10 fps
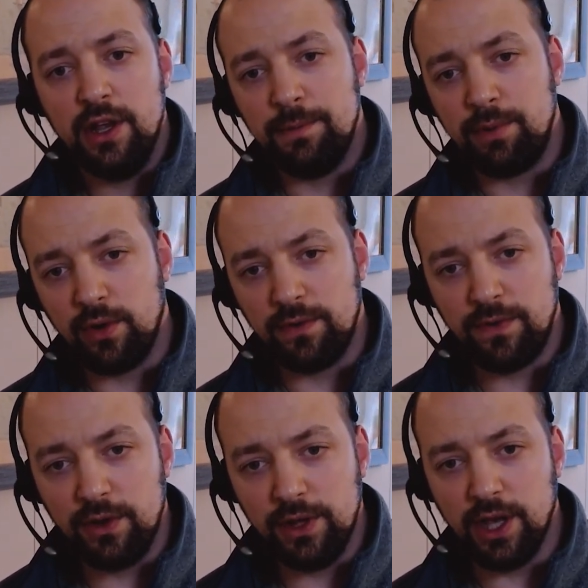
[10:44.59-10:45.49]
a
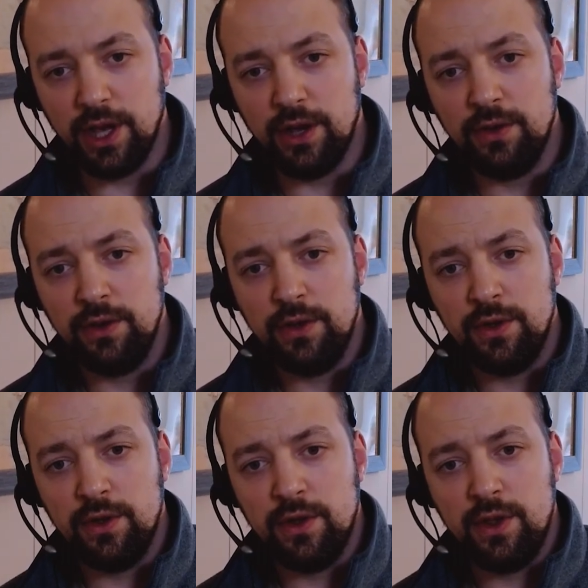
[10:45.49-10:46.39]
portfolio
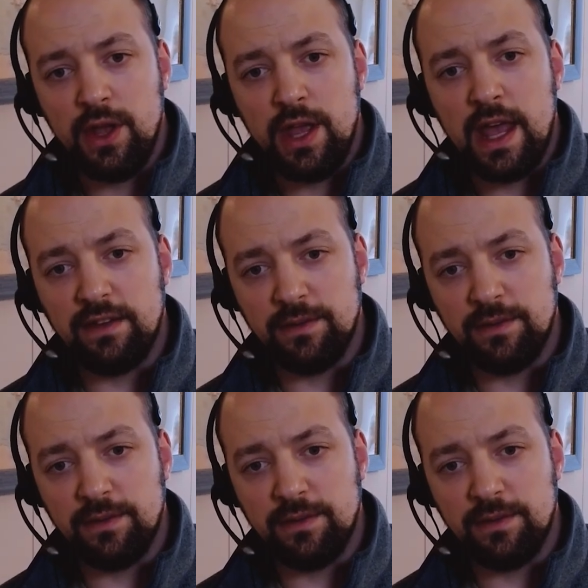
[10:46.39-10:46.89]
as